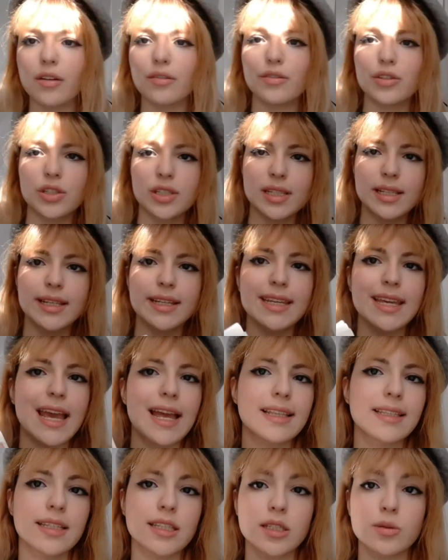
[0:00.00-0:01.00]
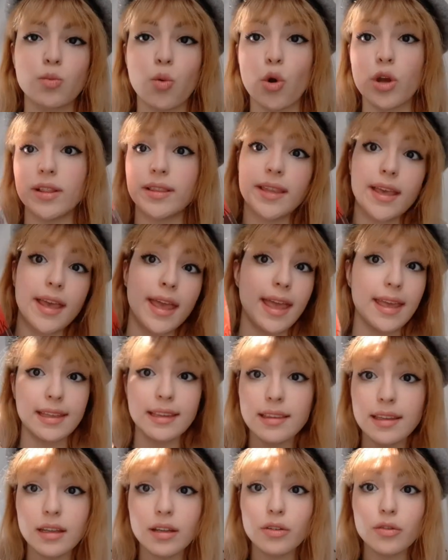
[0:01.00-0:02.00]
obviously can't spoil the
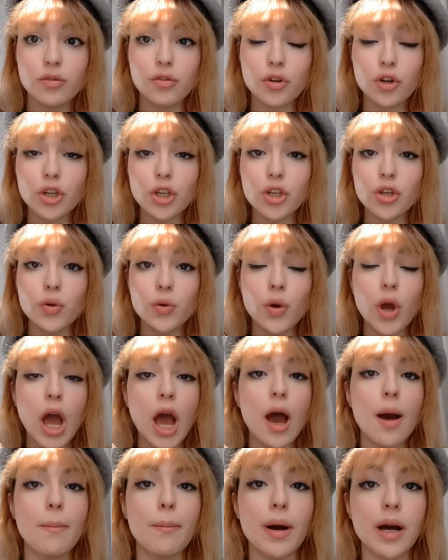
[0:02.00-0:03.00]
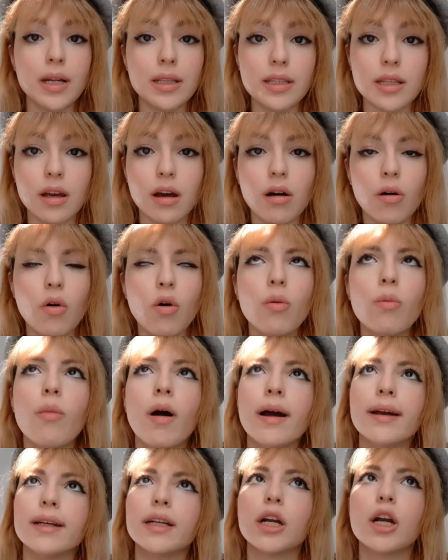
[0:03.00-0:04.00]
ending for you, but oh
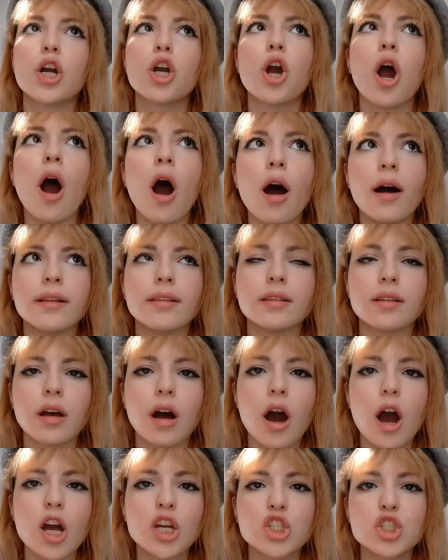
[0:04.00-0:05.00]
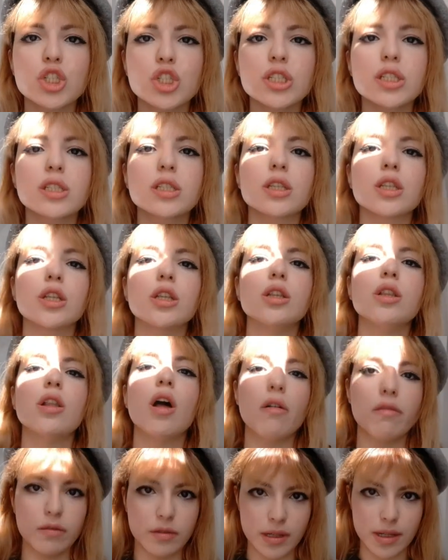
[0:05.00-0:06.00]
my god, I just
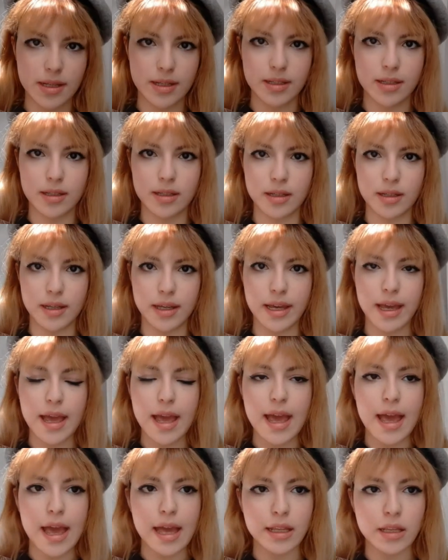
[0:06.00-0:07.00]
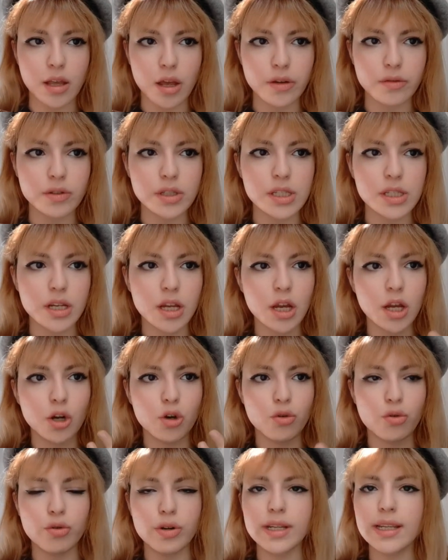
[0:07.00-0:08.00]
love the ending. And I was
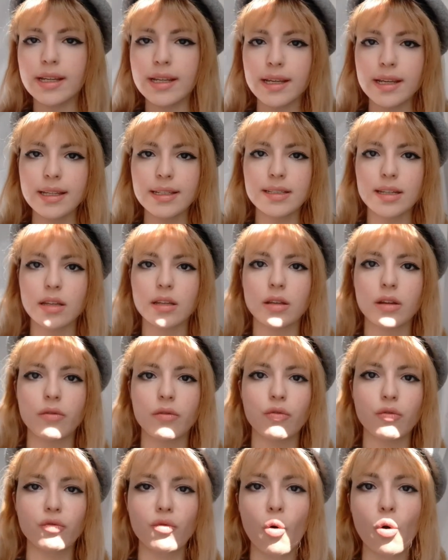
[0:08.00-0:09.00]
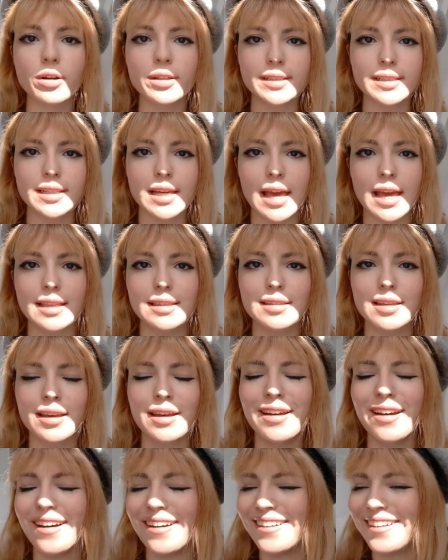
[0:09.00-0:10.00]
reading it at work, and
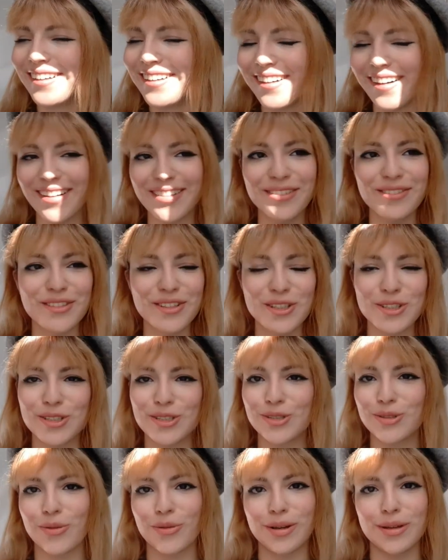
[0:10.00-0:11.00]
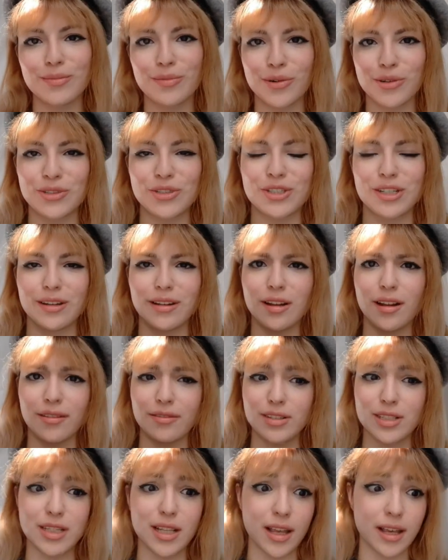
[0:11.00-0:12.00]
I was so emotional. I
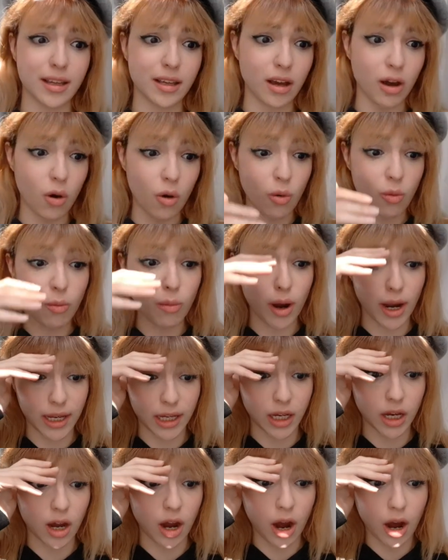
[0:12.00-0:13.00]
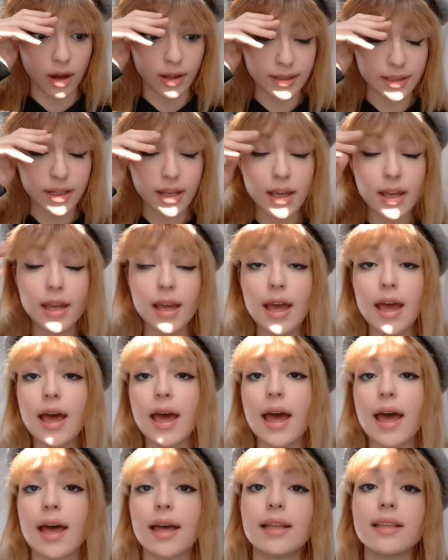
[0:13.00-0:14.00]
was like, oh my god.
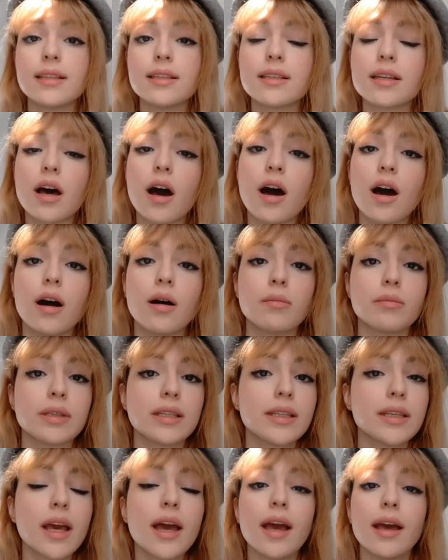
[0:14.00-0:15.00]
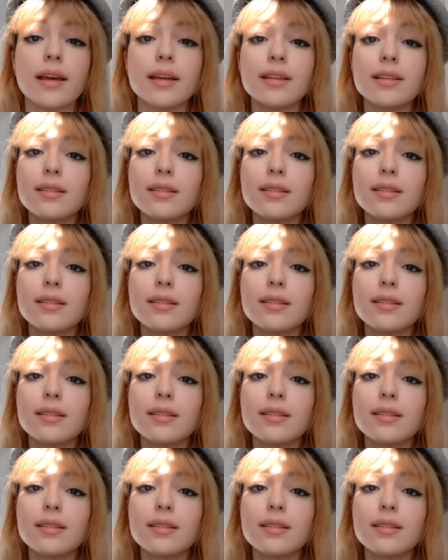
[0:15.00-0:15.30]
And yeah,